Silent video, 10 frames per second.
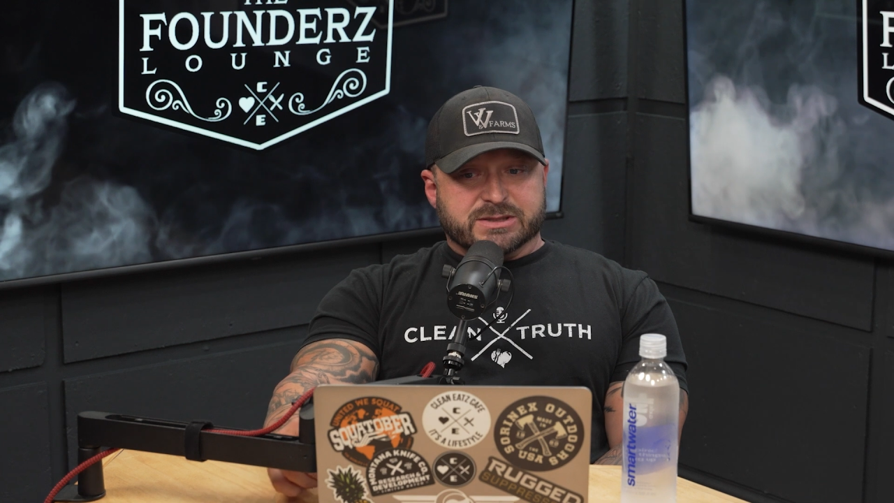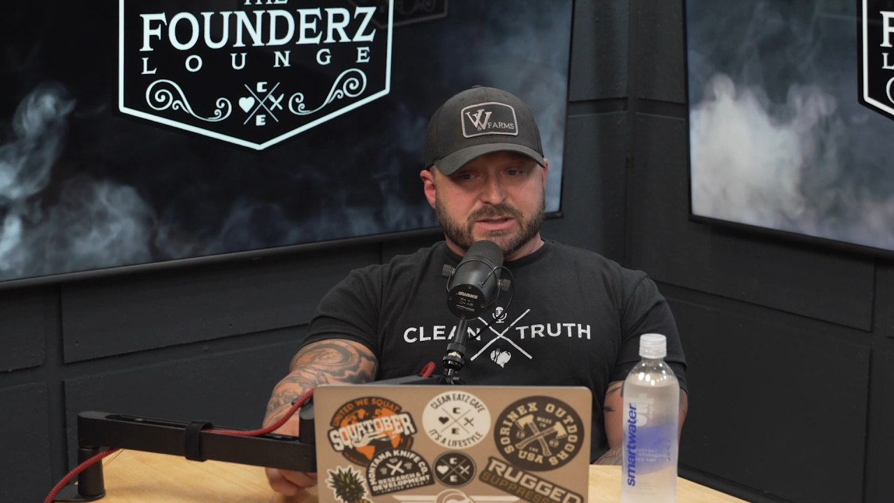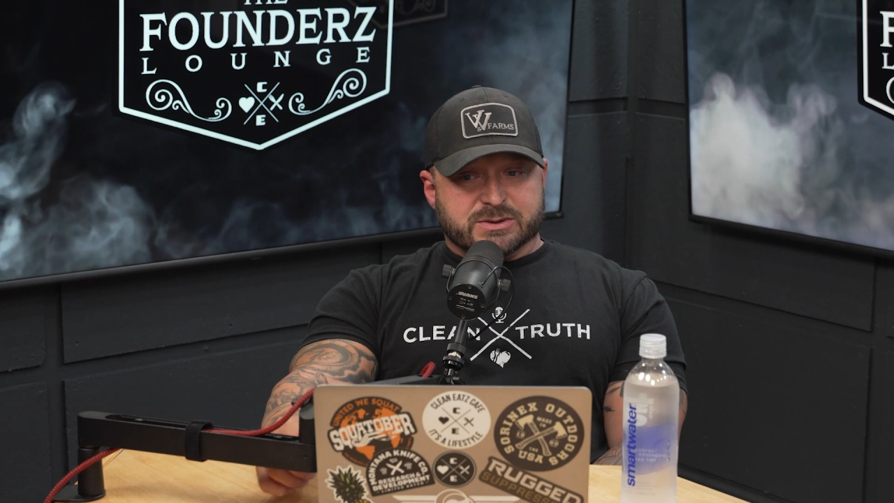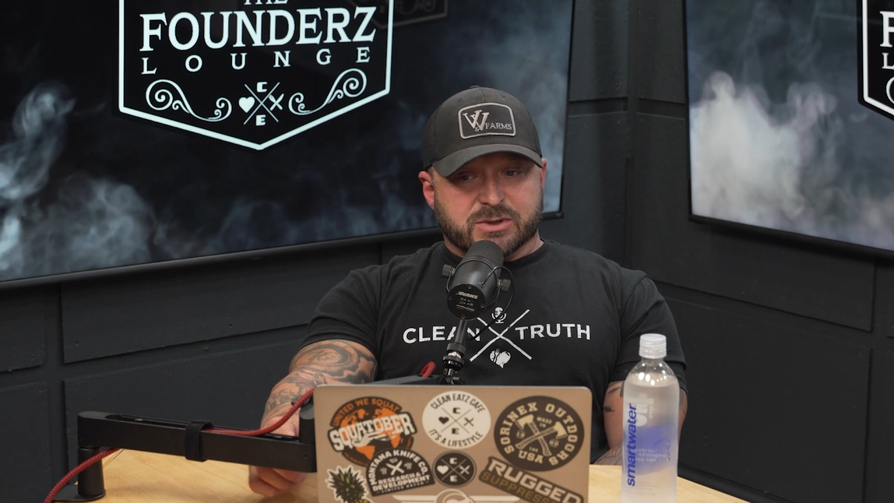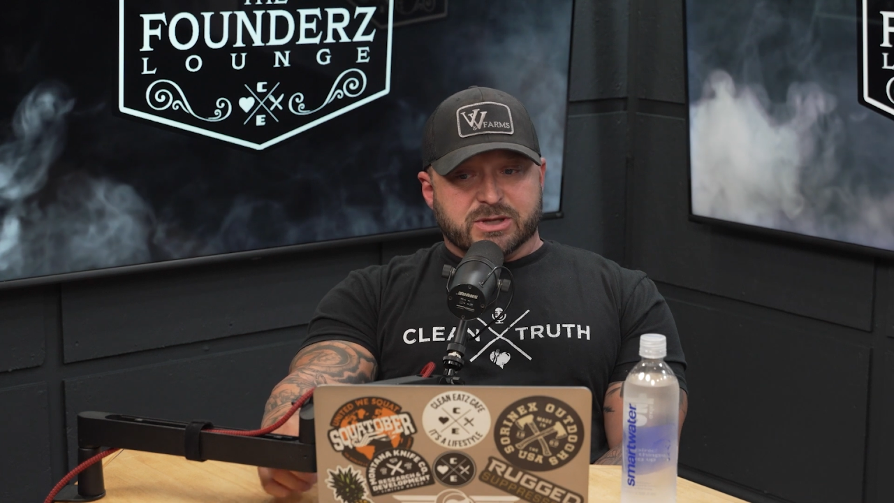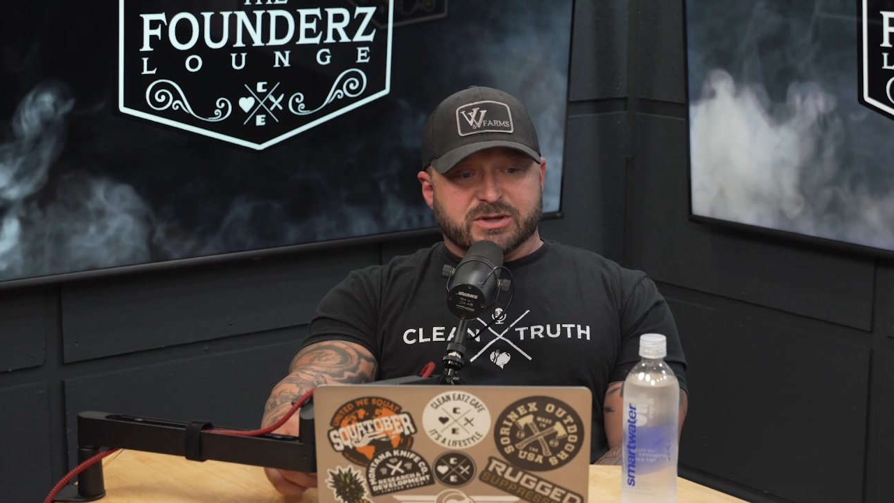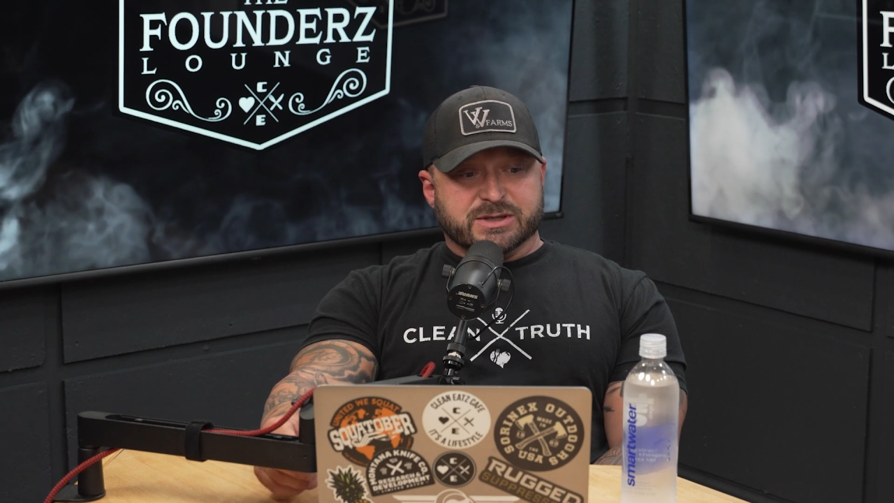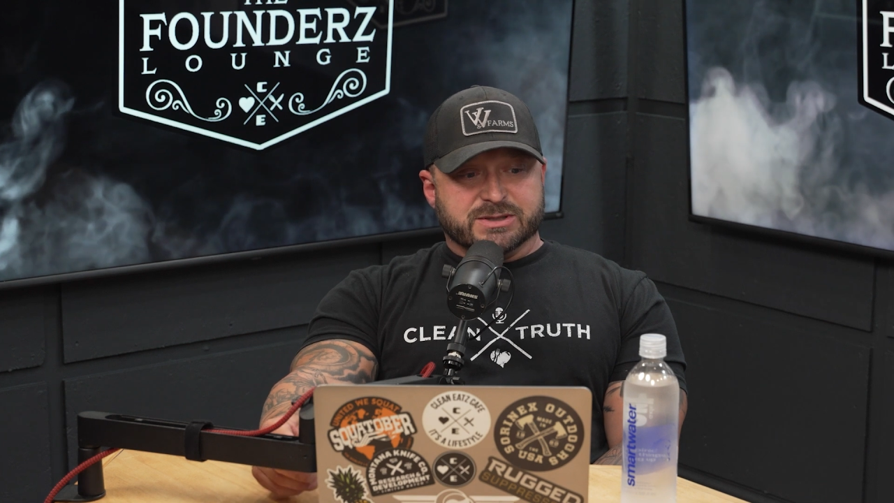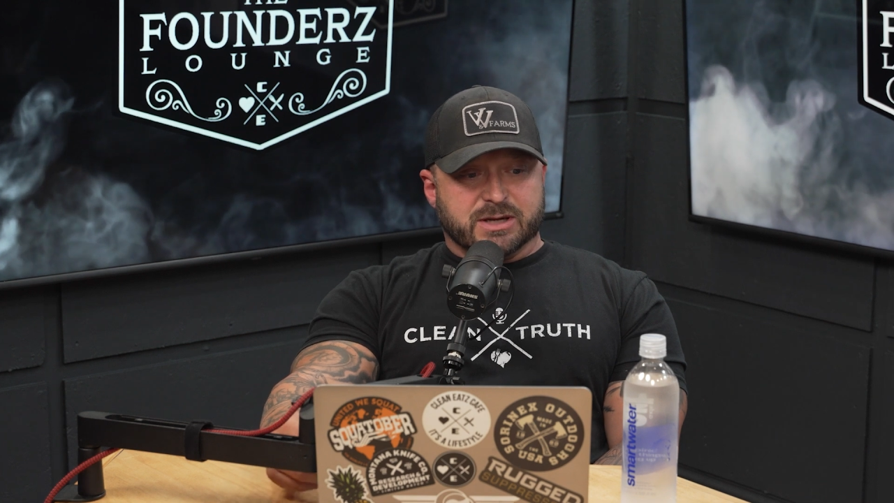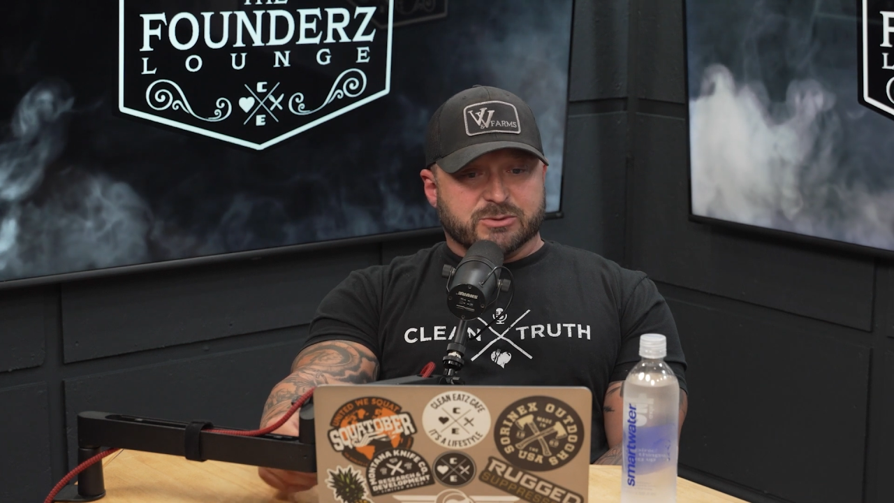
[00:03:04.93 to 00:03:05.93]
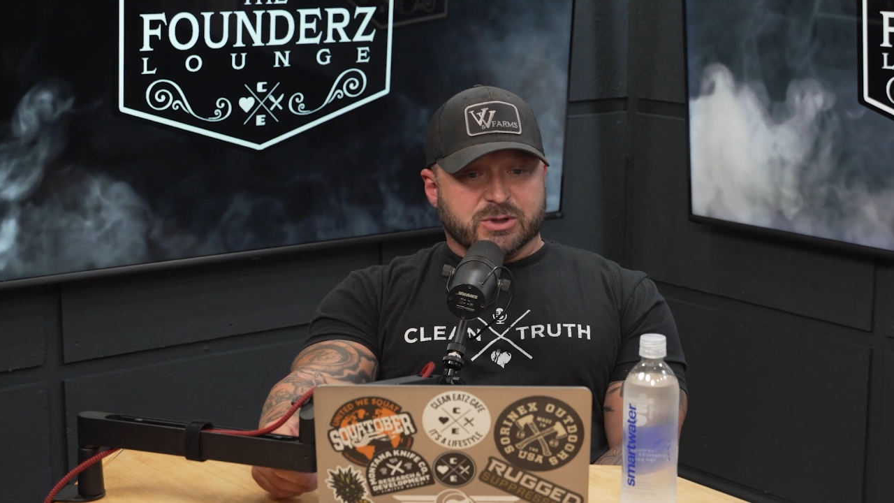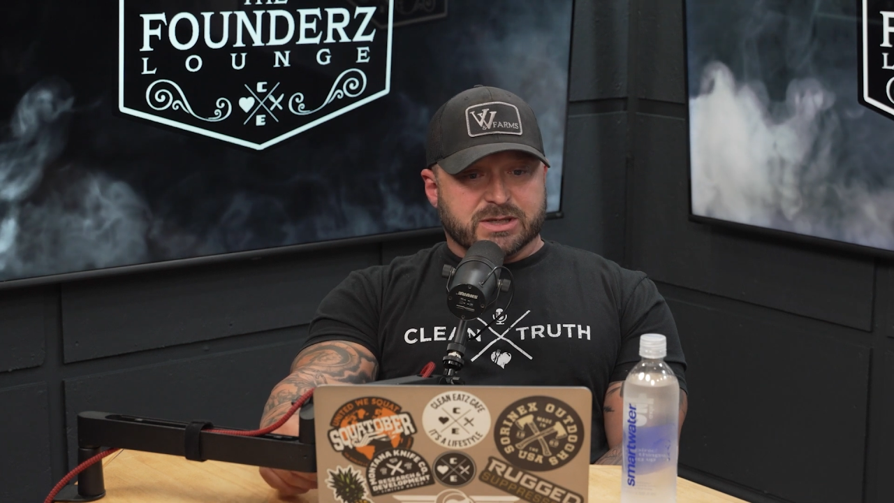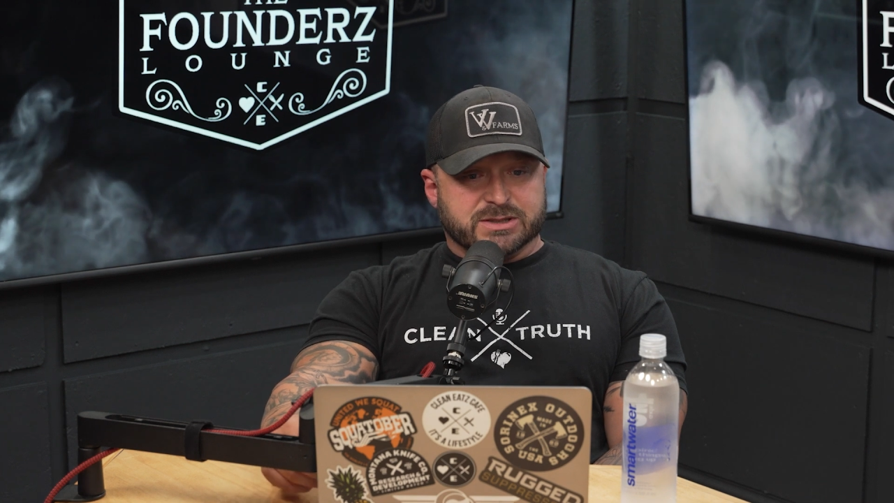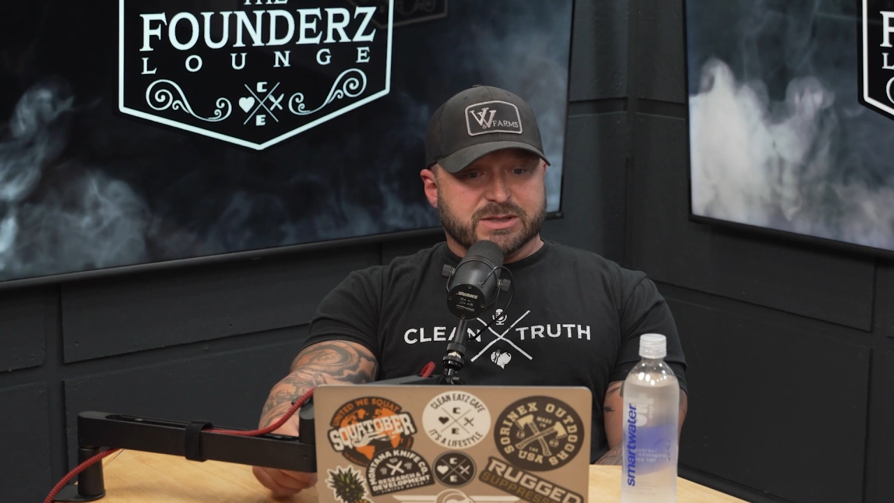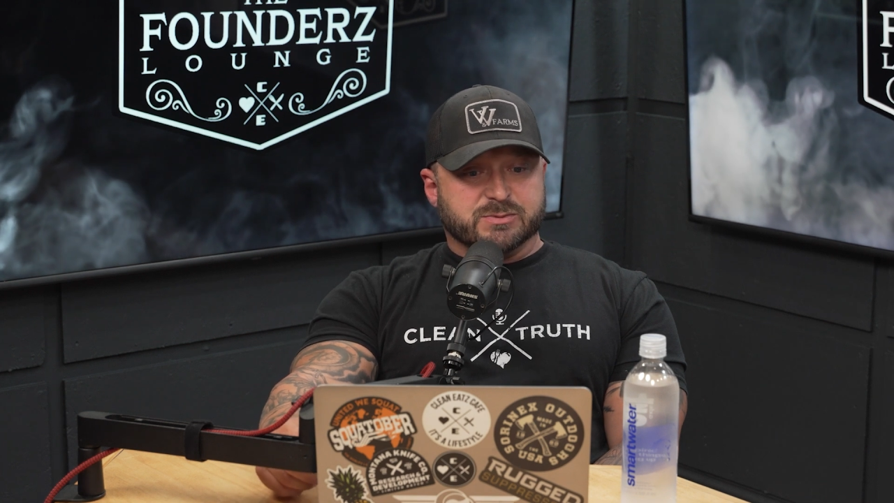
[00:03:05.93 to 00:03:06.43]
thing. It's one of the things that I'm trying
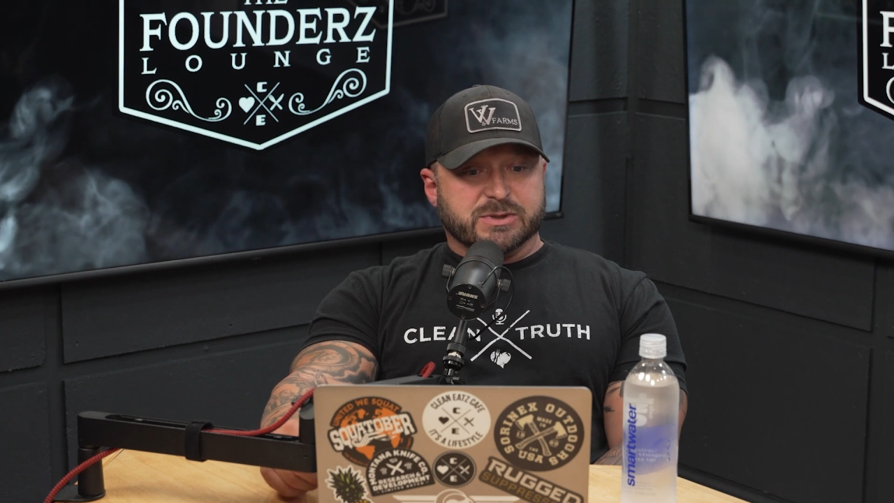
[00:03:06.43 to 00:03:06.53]
to teach